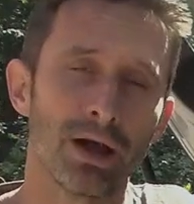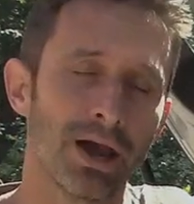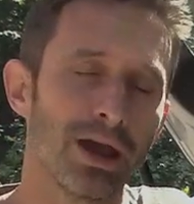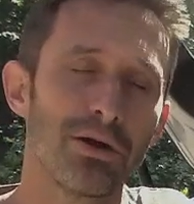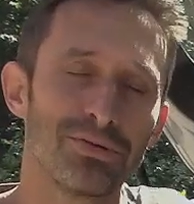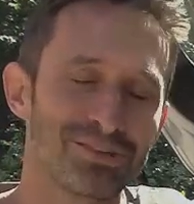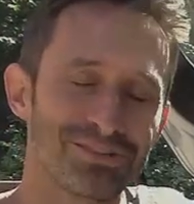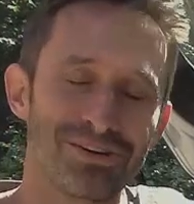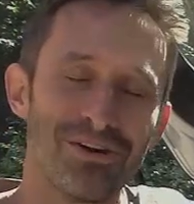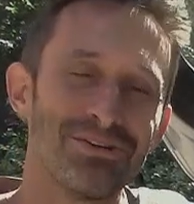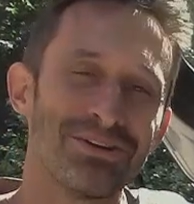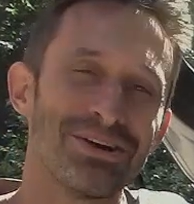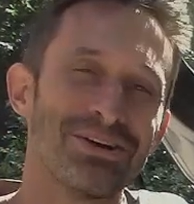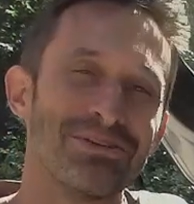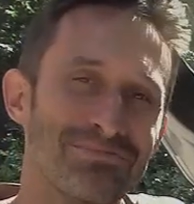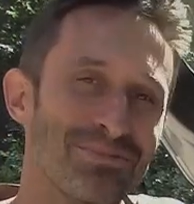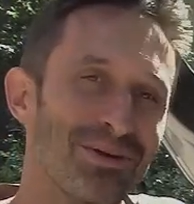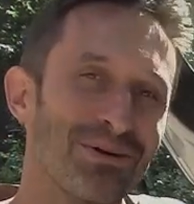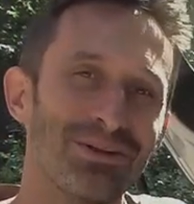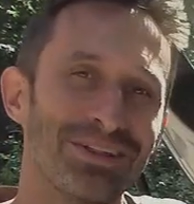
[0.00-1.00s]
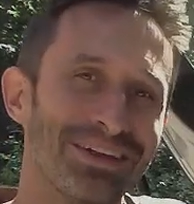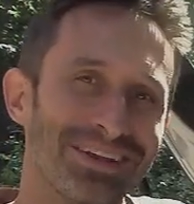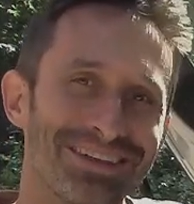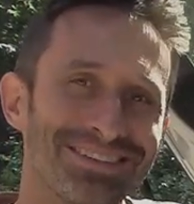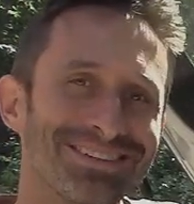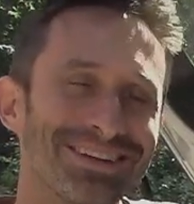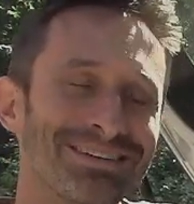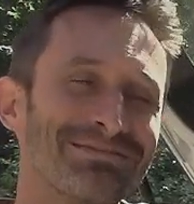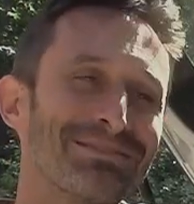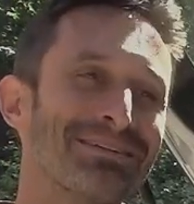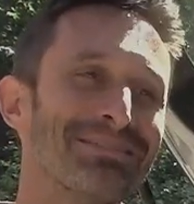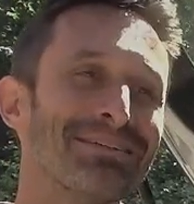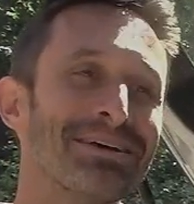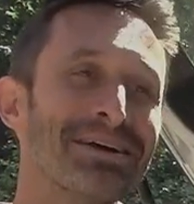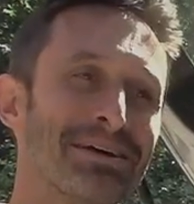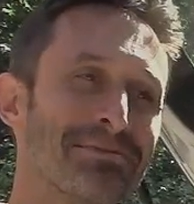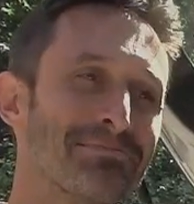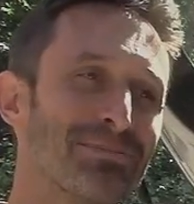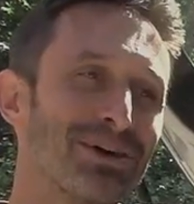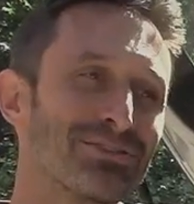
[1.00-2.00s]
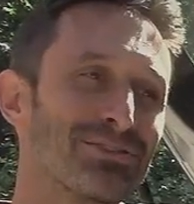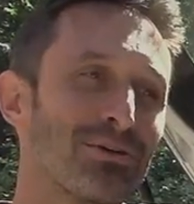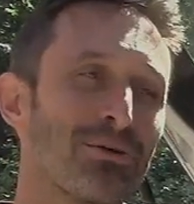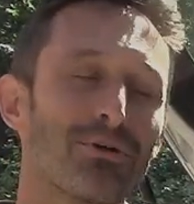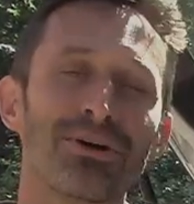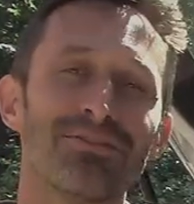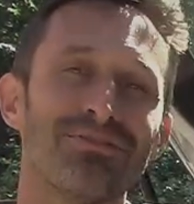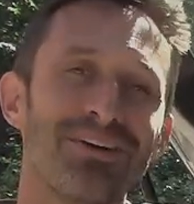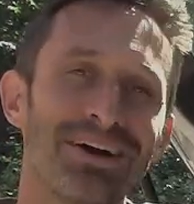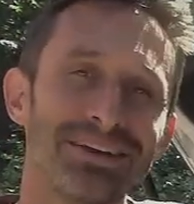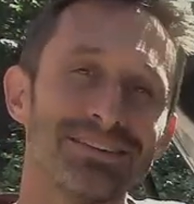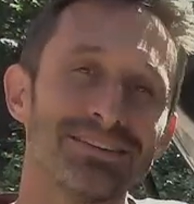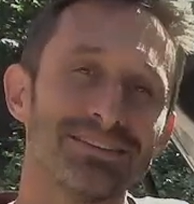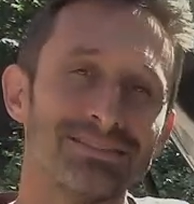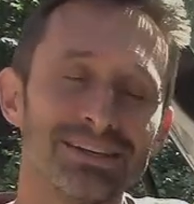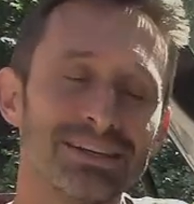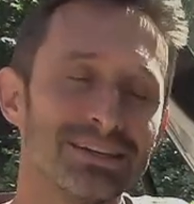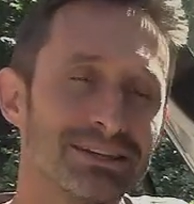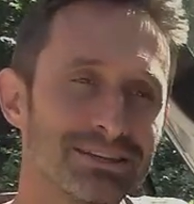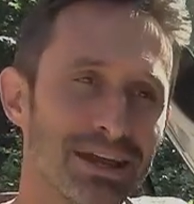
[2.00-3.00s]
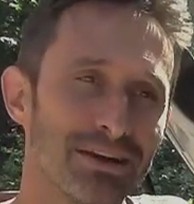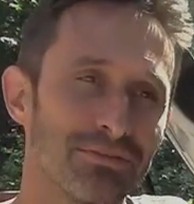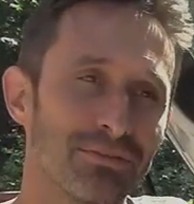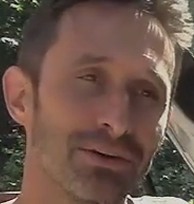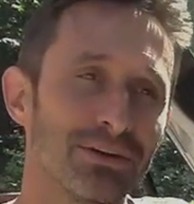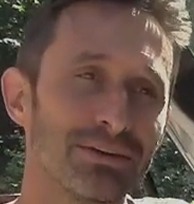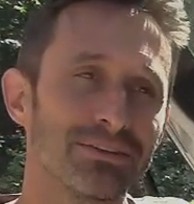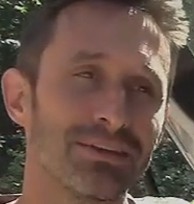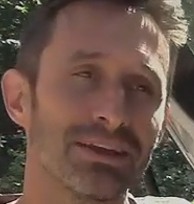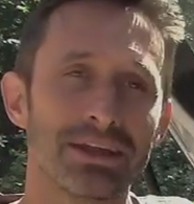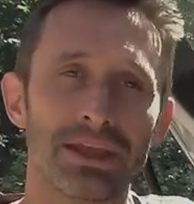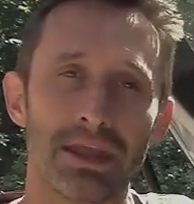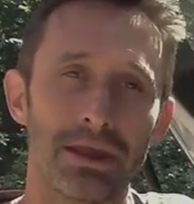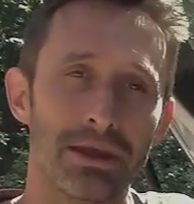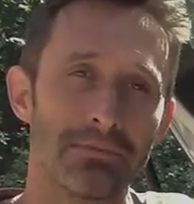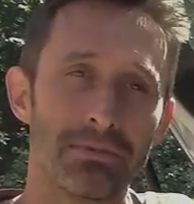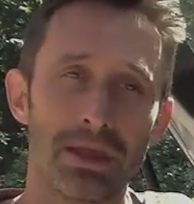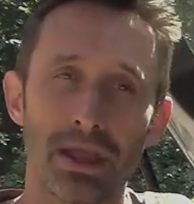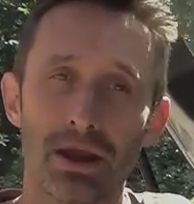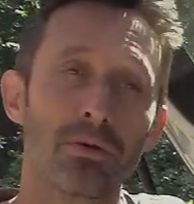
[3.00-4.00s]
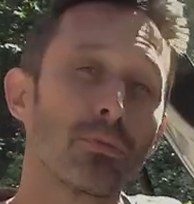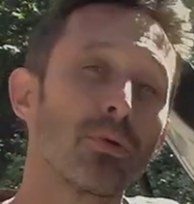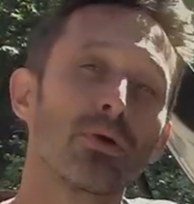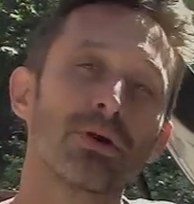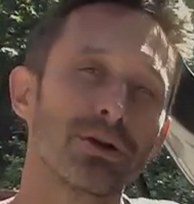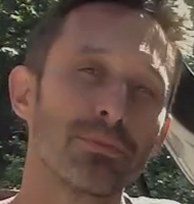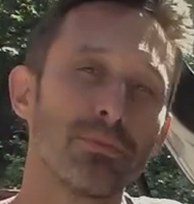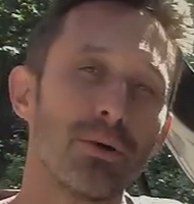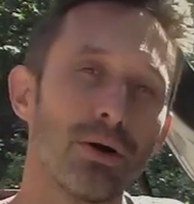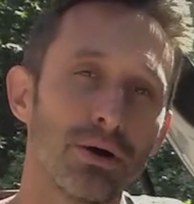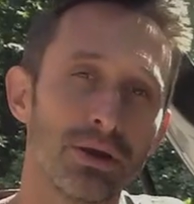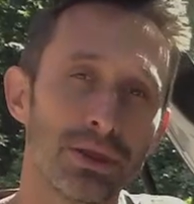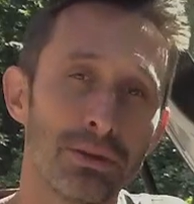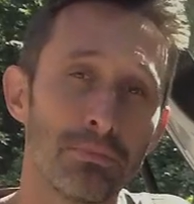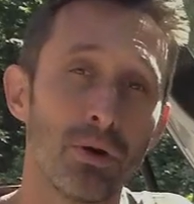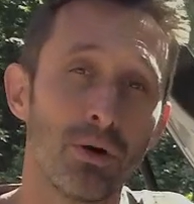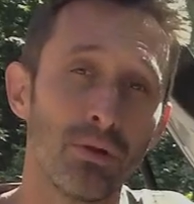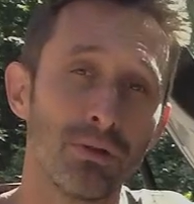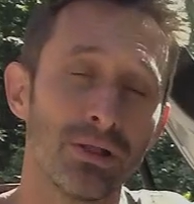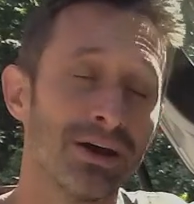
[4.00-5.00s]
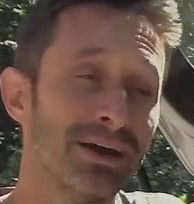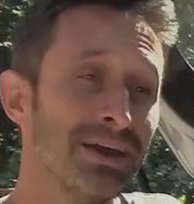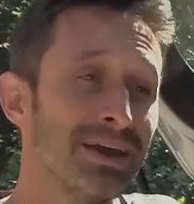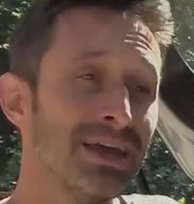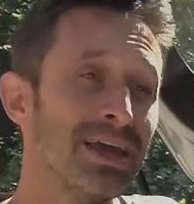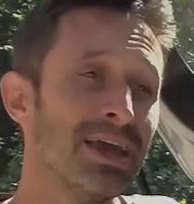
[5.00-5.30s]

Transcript: I always go to Ebola. It's like my most horrifying disease ever. It's like airborne Ebola.